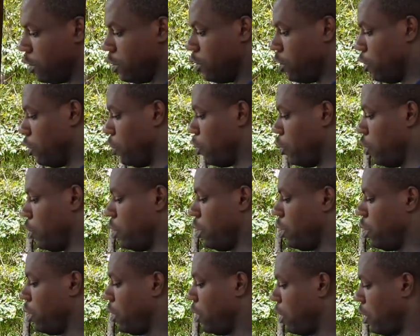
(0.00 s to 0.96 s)
So
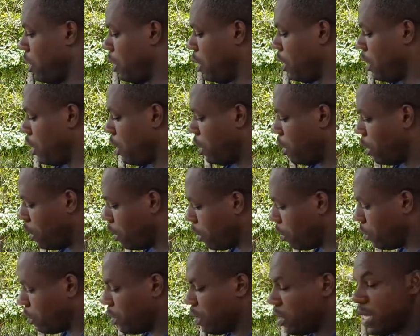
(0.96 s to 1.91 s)

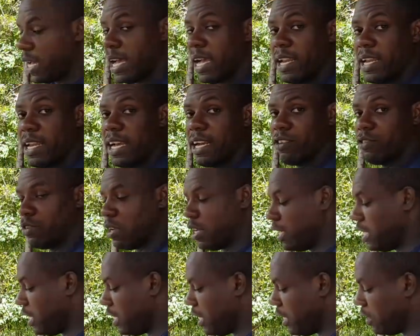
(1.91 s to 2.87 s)
now I'll
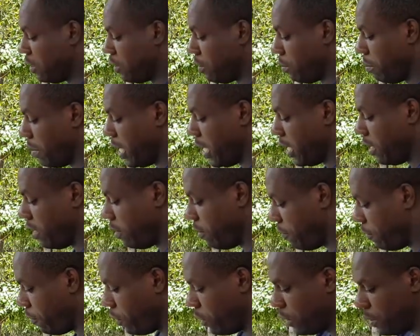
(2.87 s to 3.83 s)
actually need to bend the
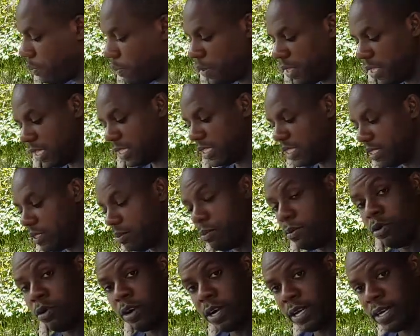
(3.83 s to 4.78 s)
front piece
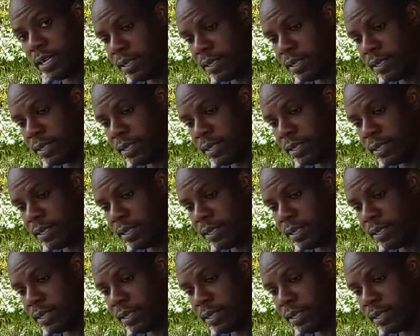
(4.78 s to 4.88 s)
more.